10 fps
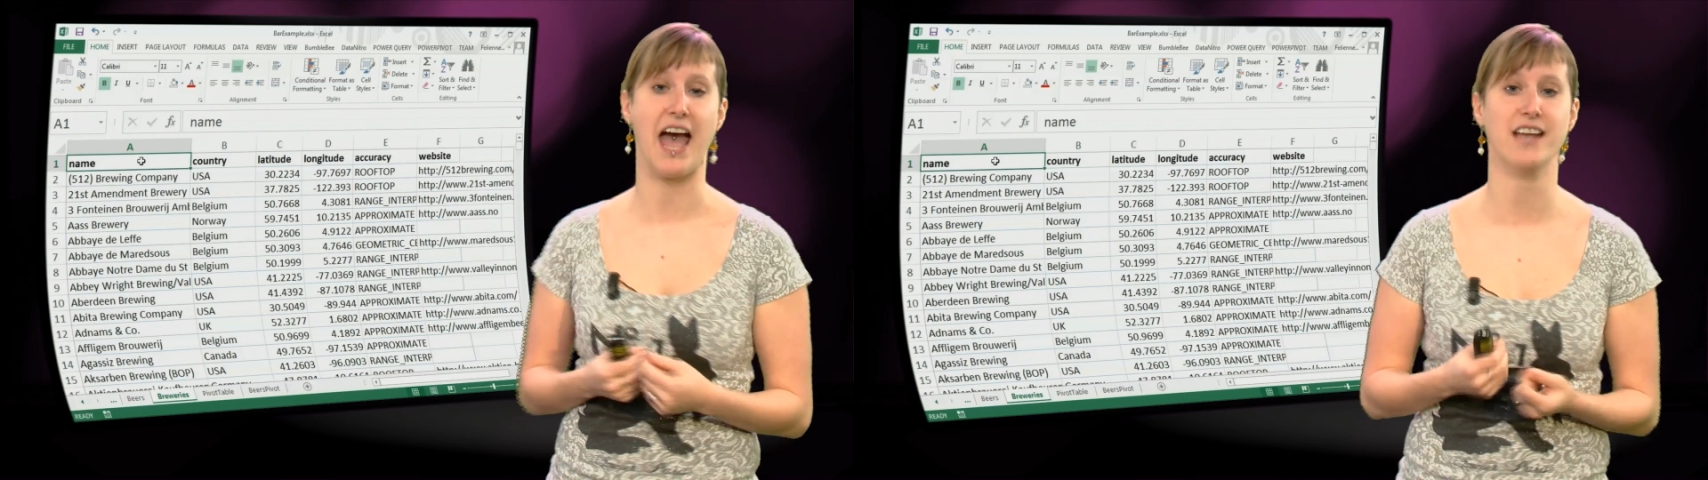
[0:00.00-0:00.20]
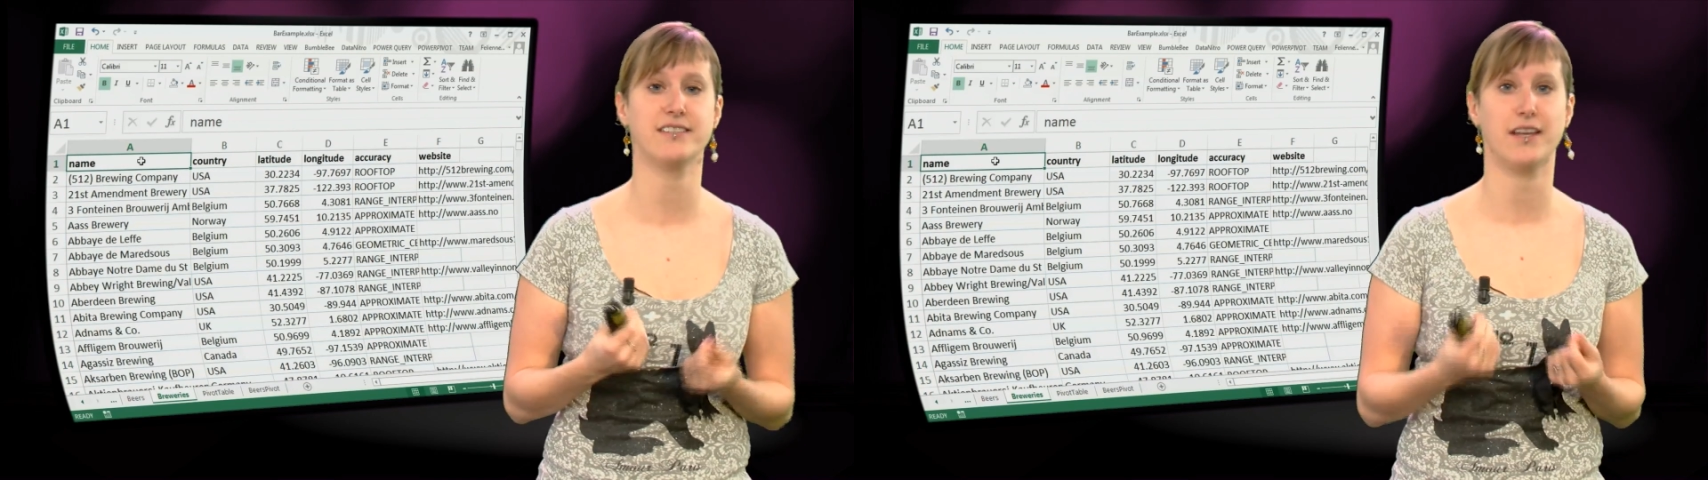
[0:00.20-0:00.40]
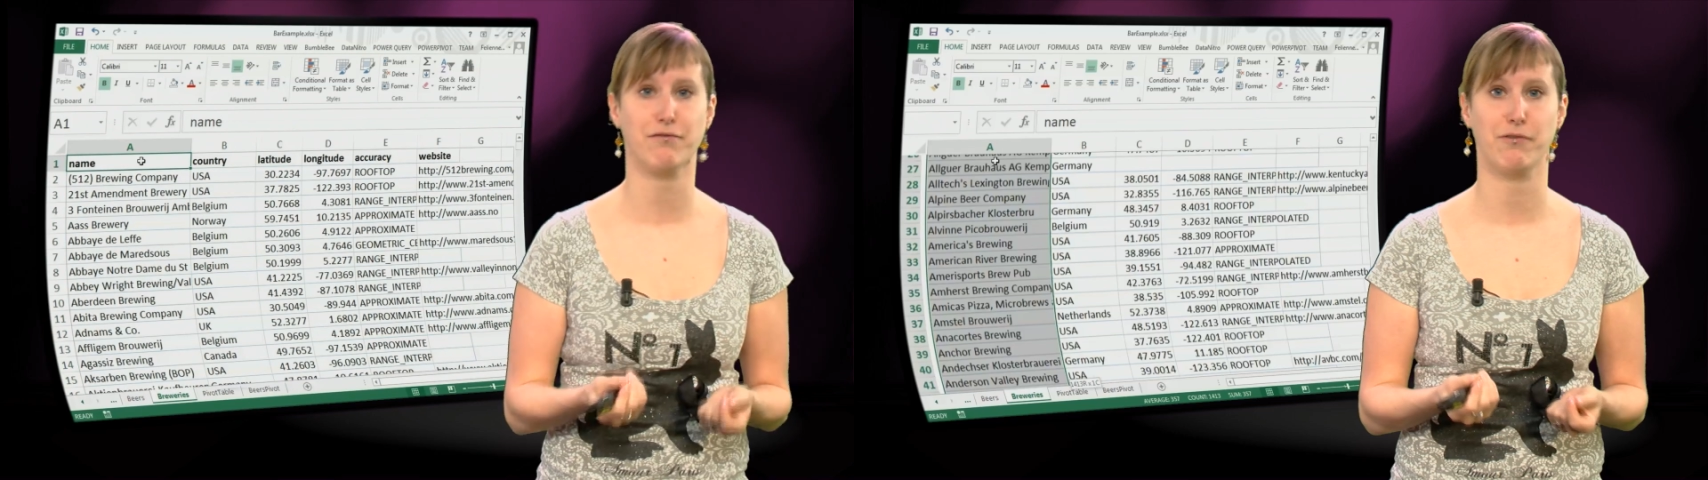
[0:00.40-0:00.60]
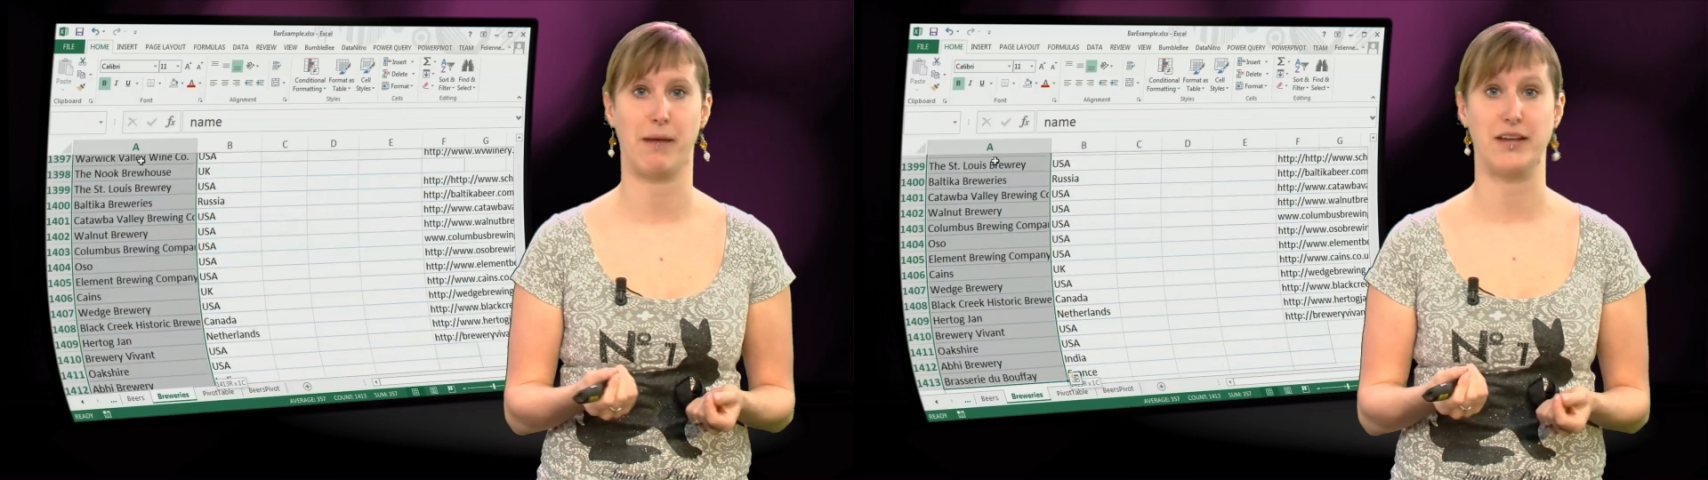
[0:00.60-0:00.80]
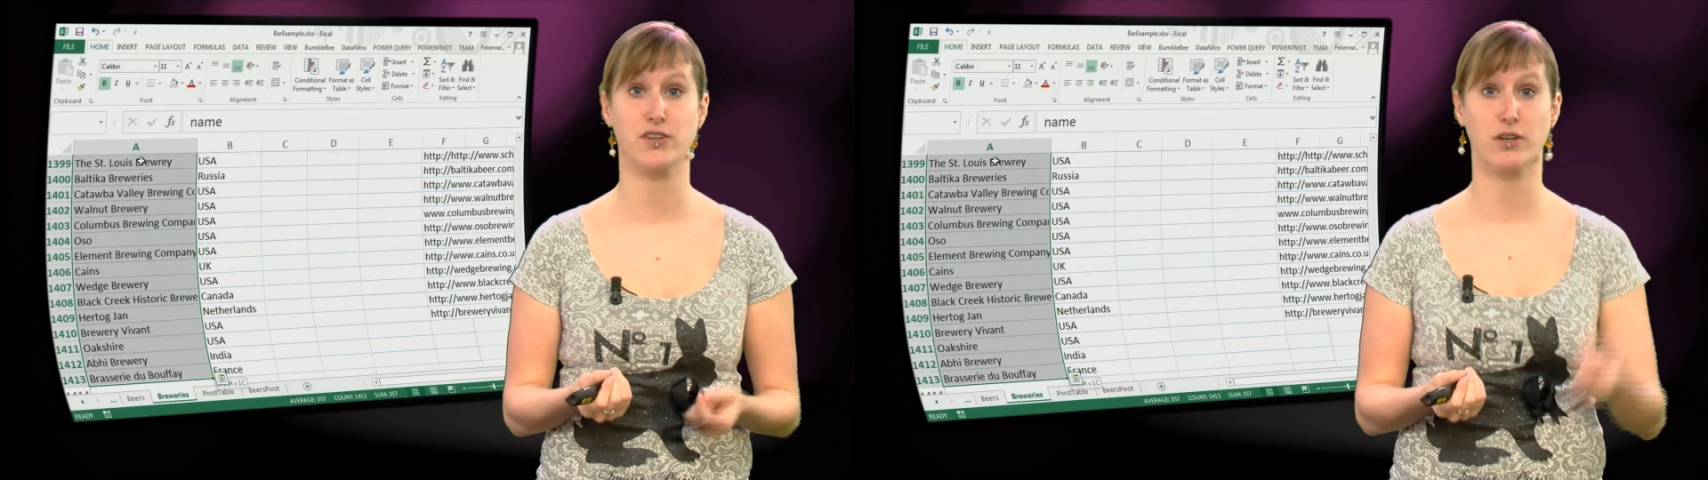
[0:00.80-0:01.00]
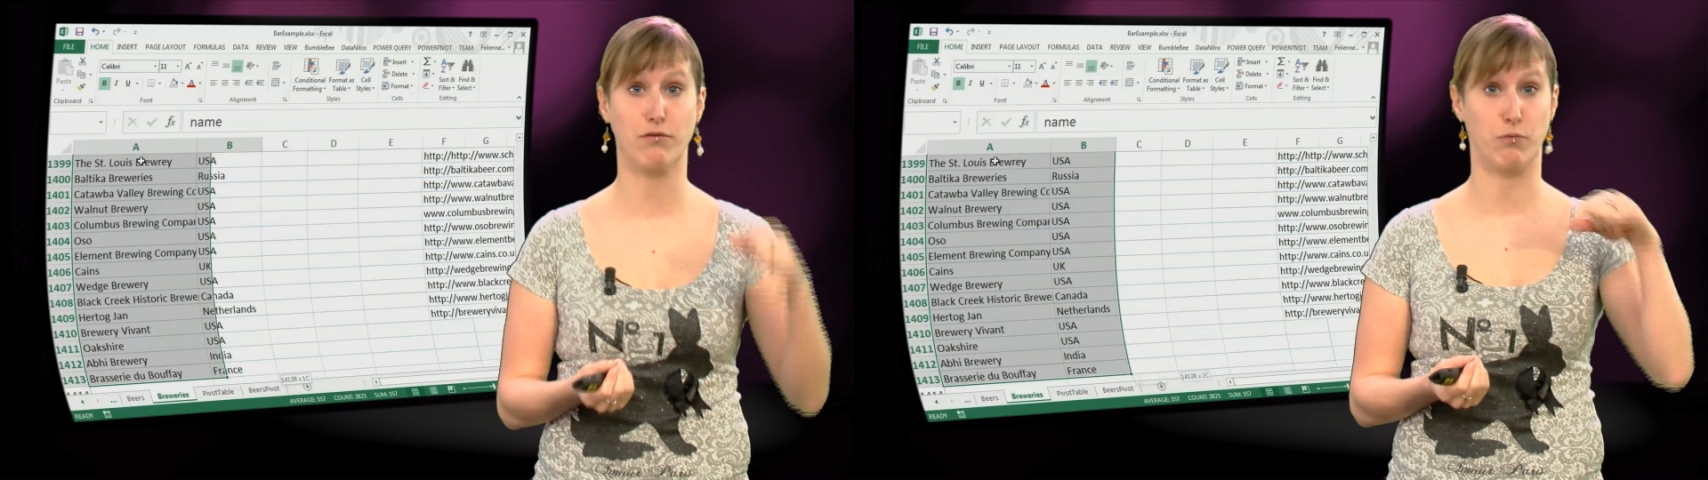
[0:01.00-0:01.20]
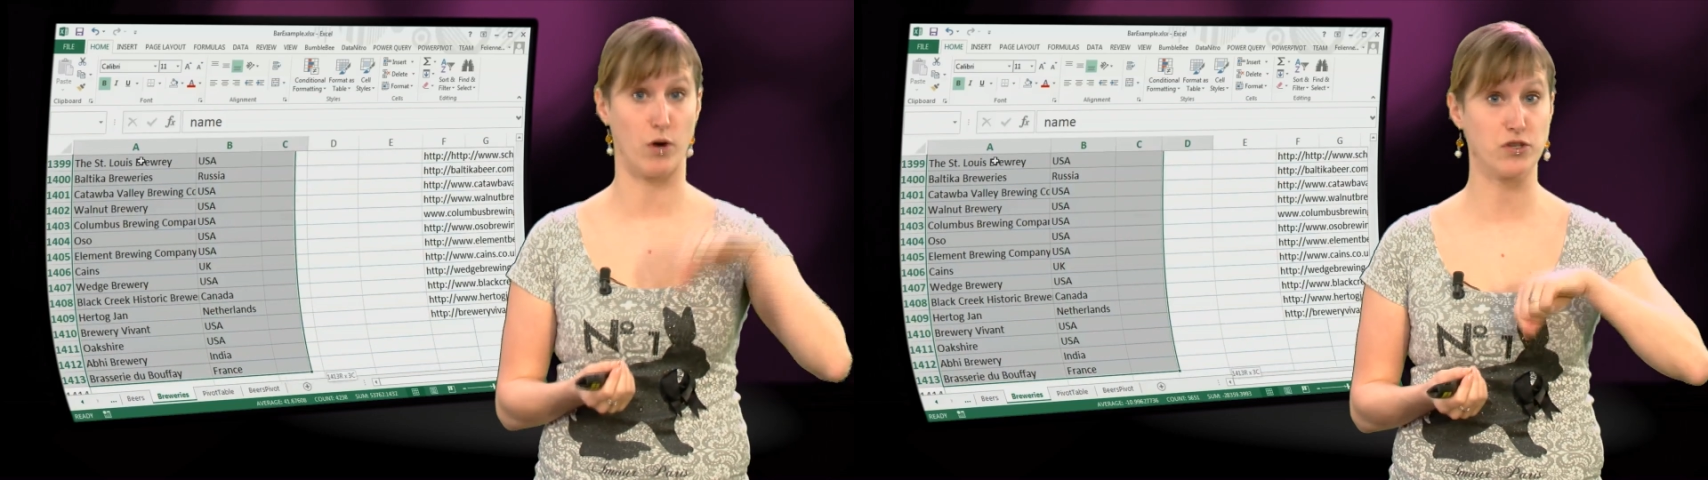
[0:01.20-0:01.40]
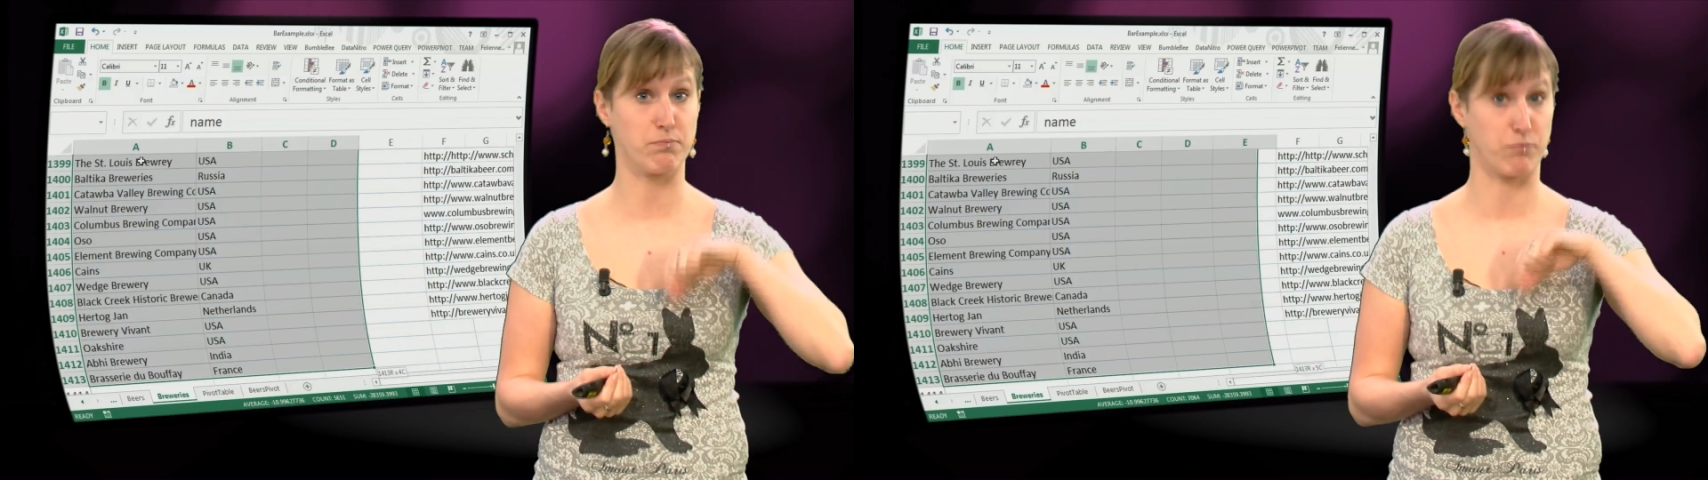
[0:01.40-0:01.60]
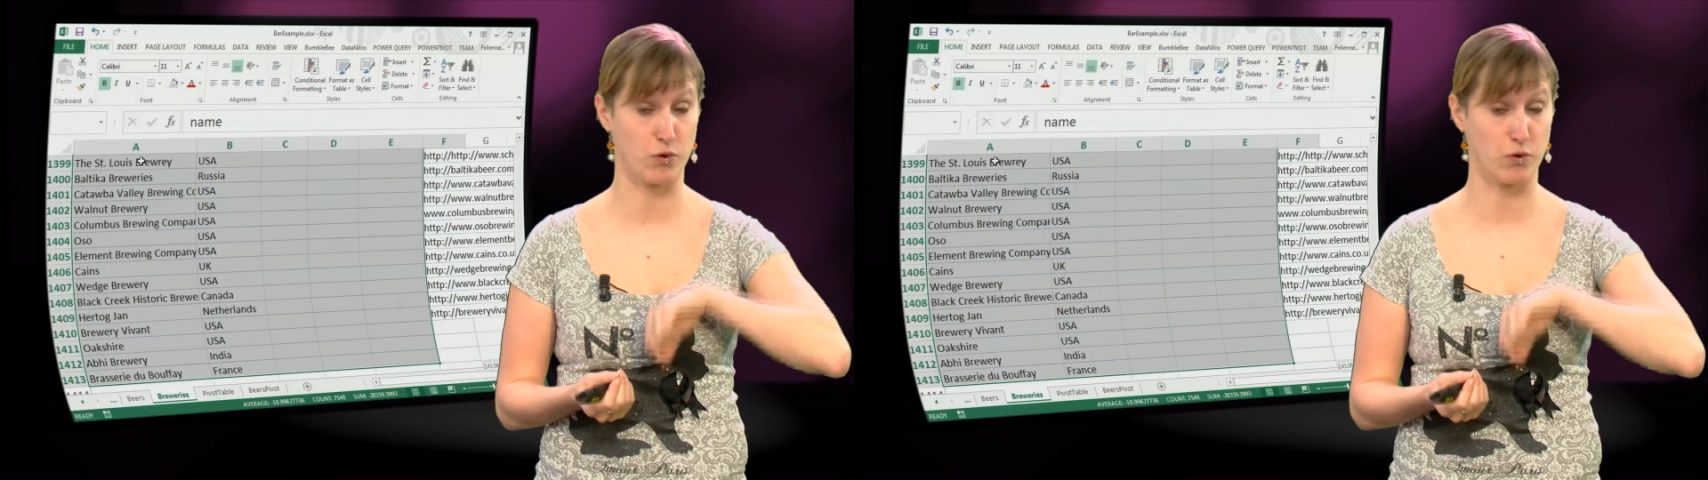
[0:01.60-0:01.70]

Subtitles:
has the information of what